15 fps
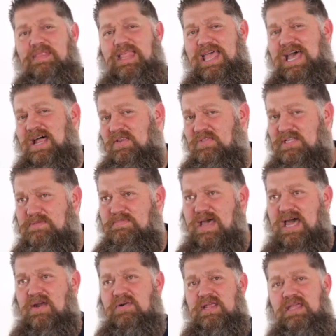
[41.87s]
out of this
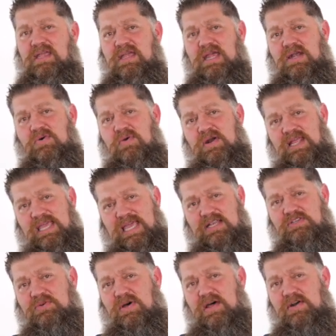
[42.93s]
battery in order to get
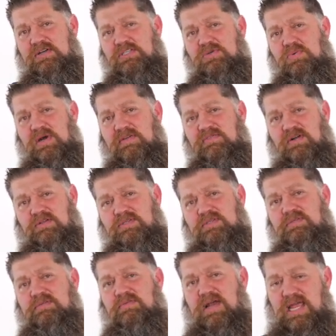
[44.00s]
to 120
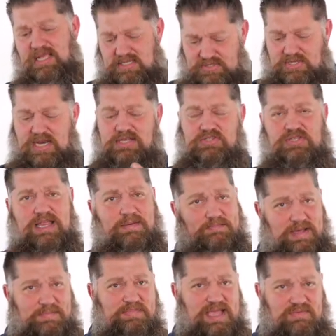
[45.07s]
volts, right? It's going to step
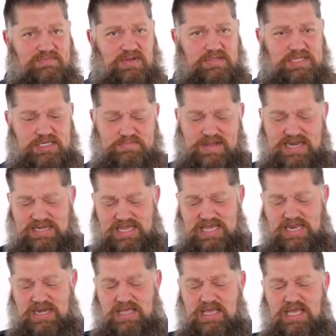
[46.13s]
up that voltage by
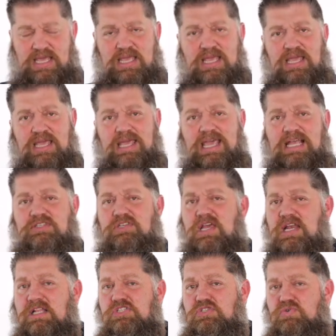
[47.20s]
10. It's going
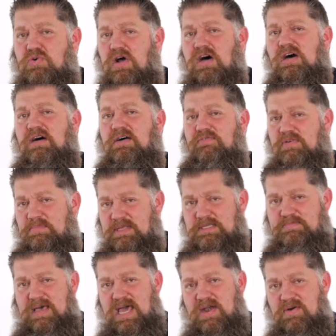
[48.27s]
to draw from this
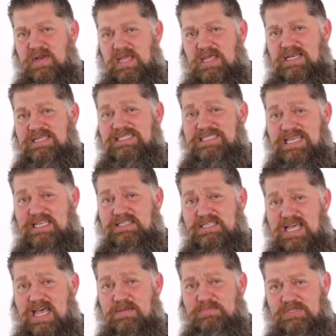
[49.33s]
battery 10
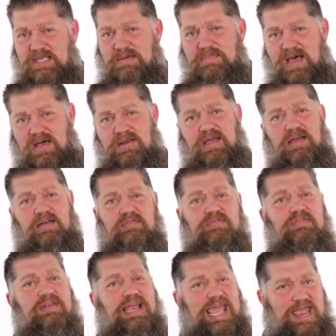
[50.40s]
times the amount
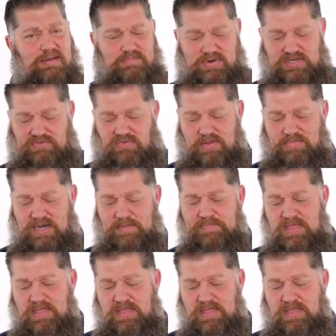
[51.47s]
of amperage from there.